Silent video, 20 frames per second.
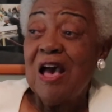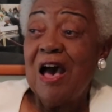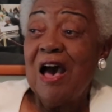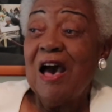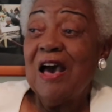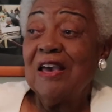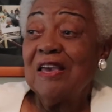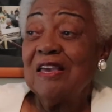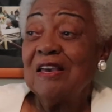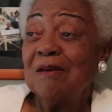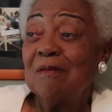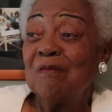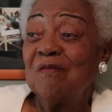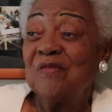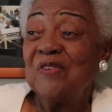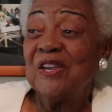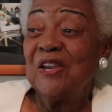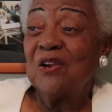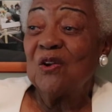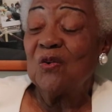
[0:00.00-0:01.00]
I am
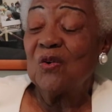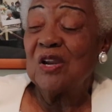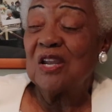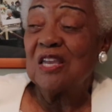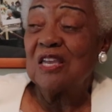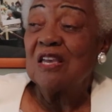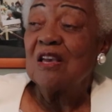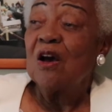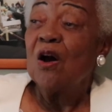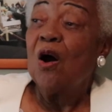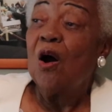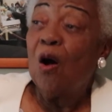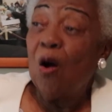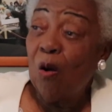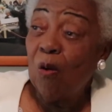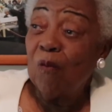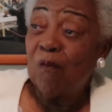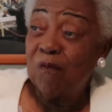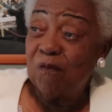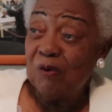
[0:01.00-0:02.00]
very
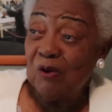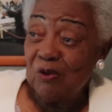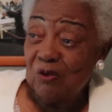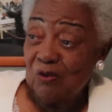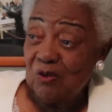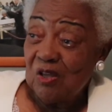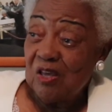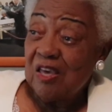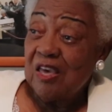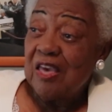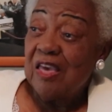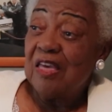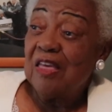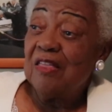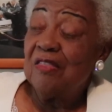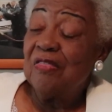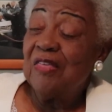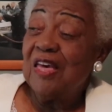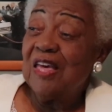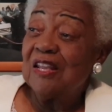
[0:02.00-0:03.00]
hopeful
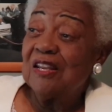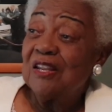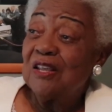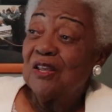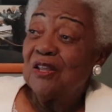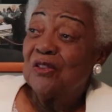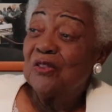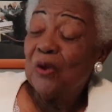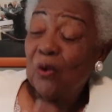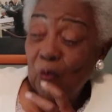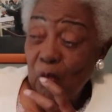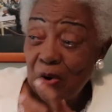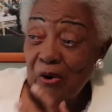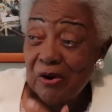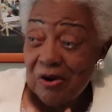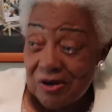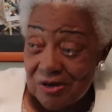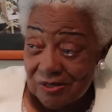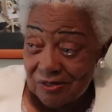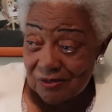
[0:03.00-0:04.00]
that the
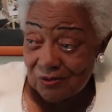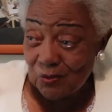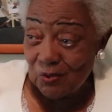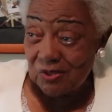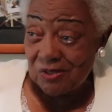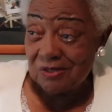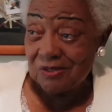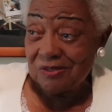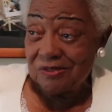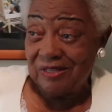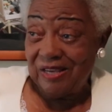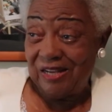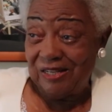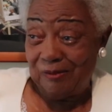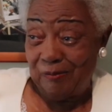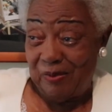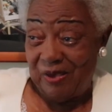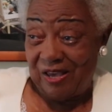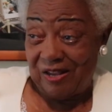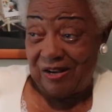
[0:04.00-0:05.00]
world will
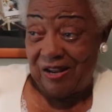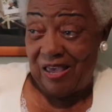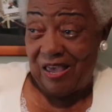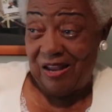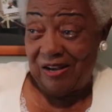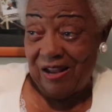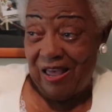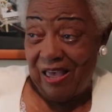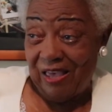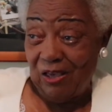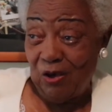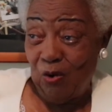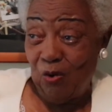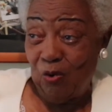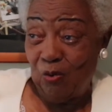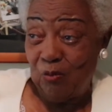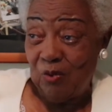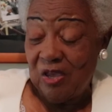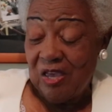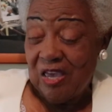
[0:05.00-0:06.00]
get better, and I
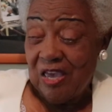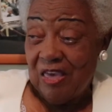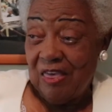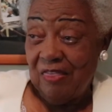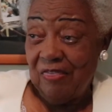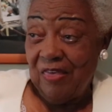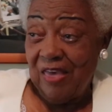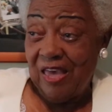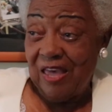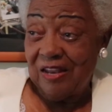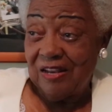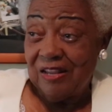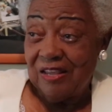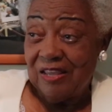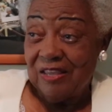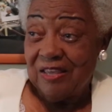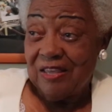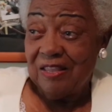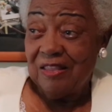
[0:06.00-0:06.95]
hope that